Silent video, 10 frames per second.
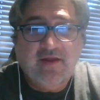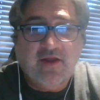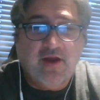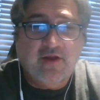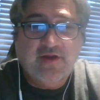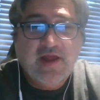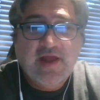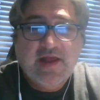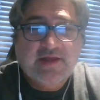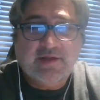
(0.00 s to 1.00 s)
You know,
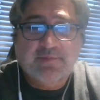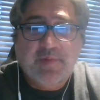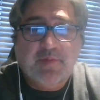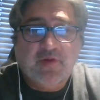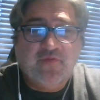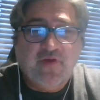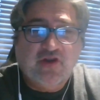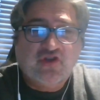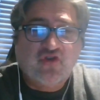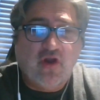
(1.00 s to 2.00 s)
some people are
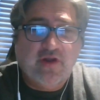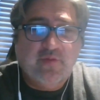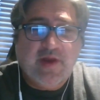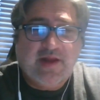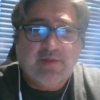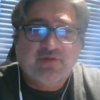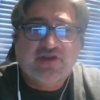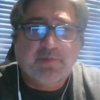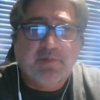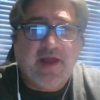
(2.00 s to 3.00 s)
very strong, and when it comes to
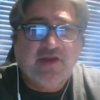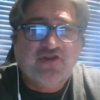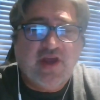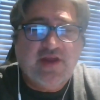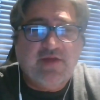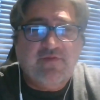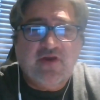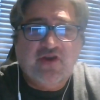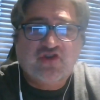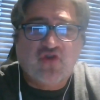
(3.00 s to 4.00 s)
supply chain, they're
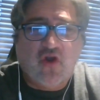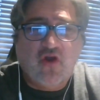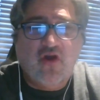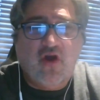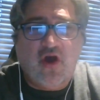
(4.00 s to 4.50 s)
very strong